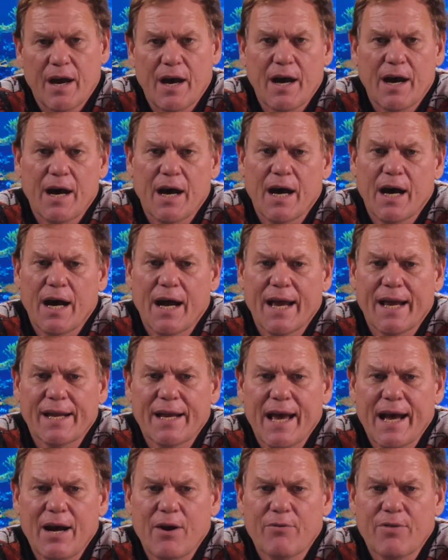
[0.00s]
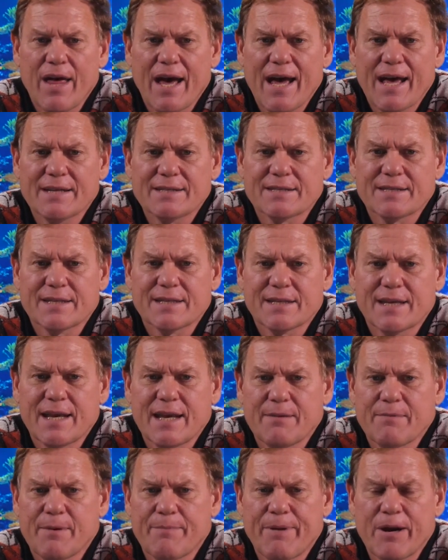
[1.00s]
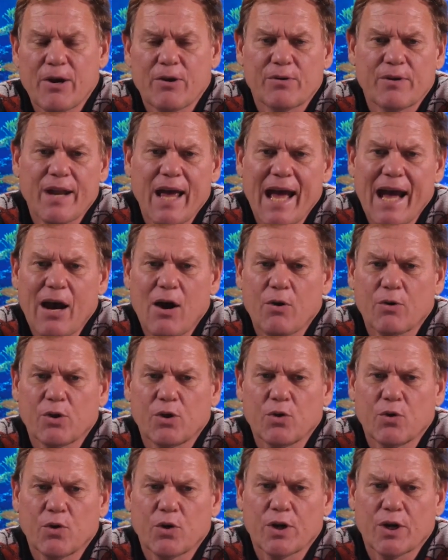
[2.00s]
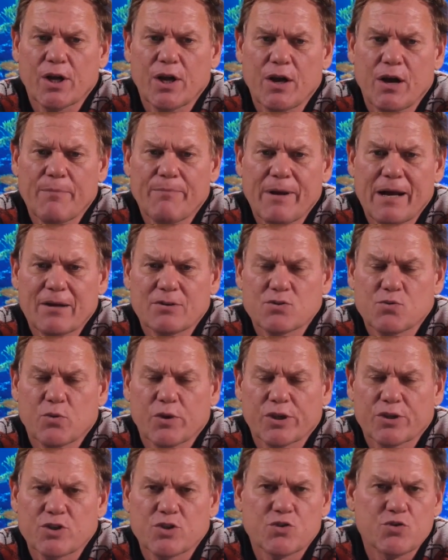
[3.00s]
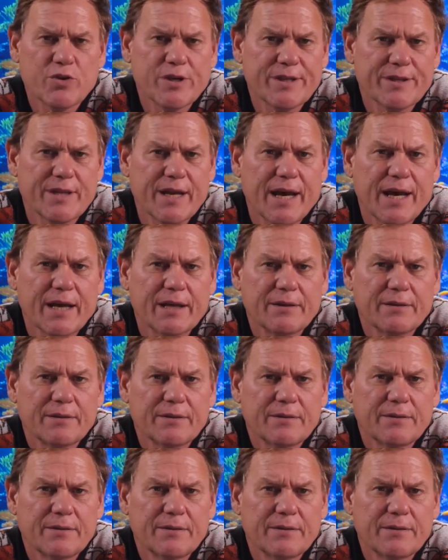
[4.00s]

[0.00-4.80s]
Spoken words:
and how that came about and how your compounds work to treat that?